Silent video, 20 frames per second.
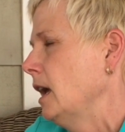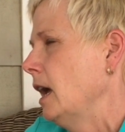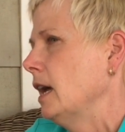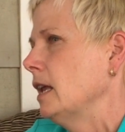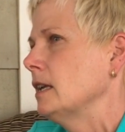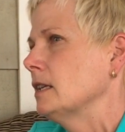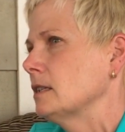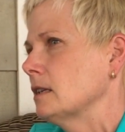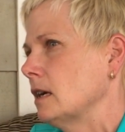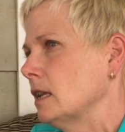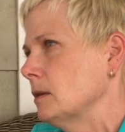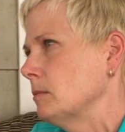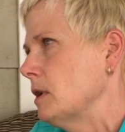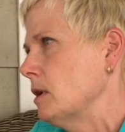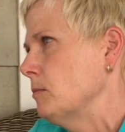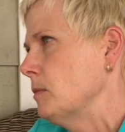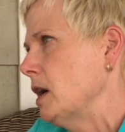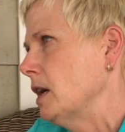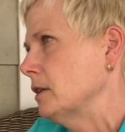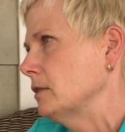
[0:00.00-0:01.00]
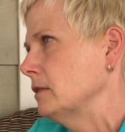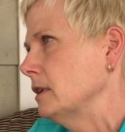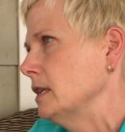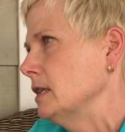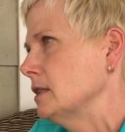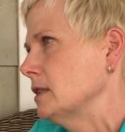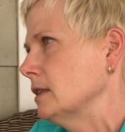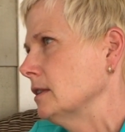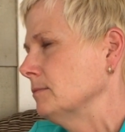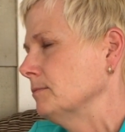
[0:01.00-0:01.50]
And it's all about
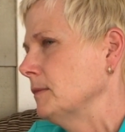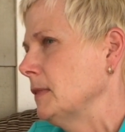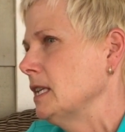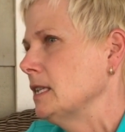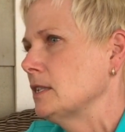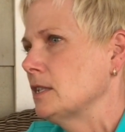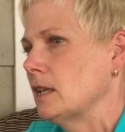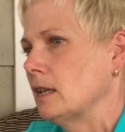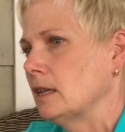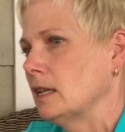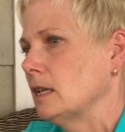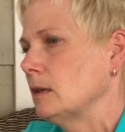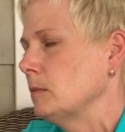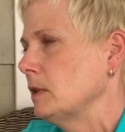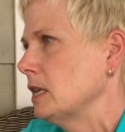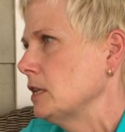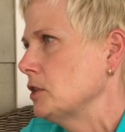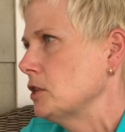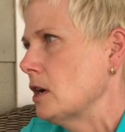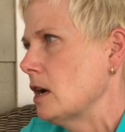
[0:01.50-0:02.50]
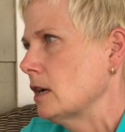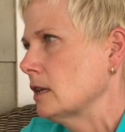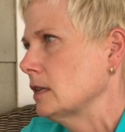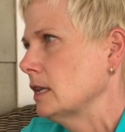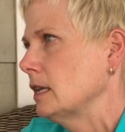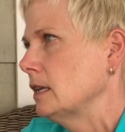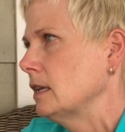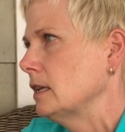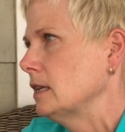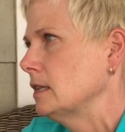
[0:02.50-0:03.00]
moderation. Is a little bit of
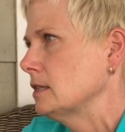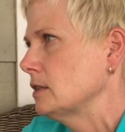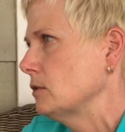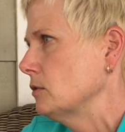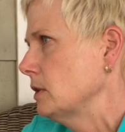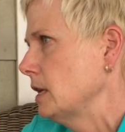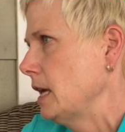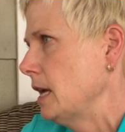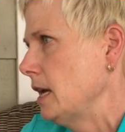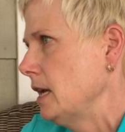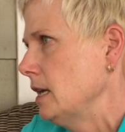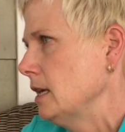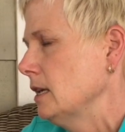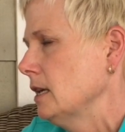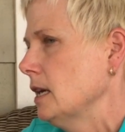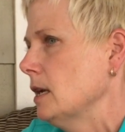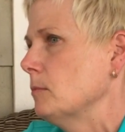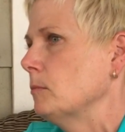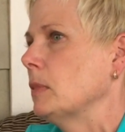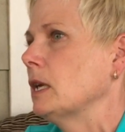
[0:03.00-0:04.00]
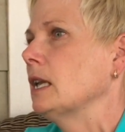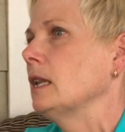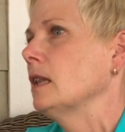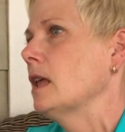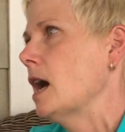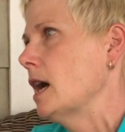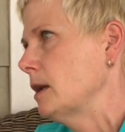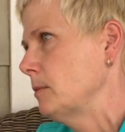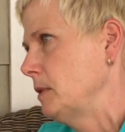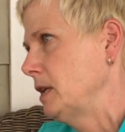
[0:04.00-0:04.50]
chocolate is okay, but a
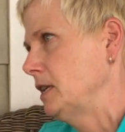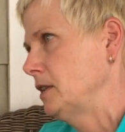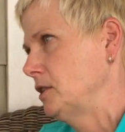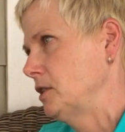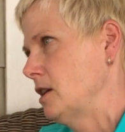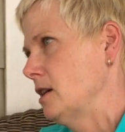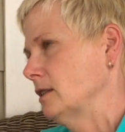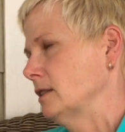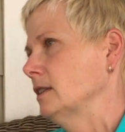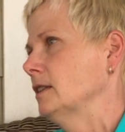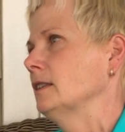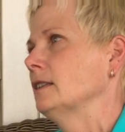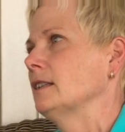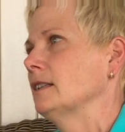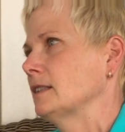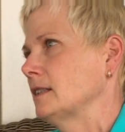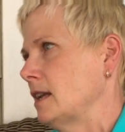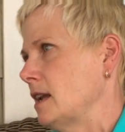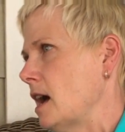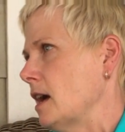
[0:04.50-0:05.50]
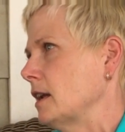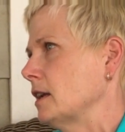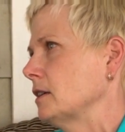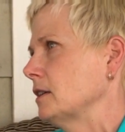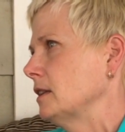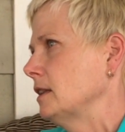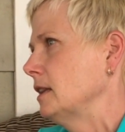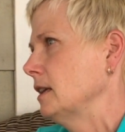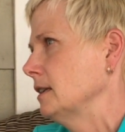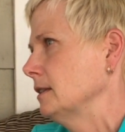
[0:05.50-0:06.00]
lot of bit of chocolate is not a
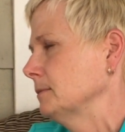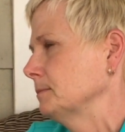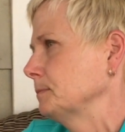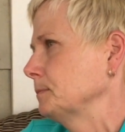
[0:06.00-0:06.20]
good thing.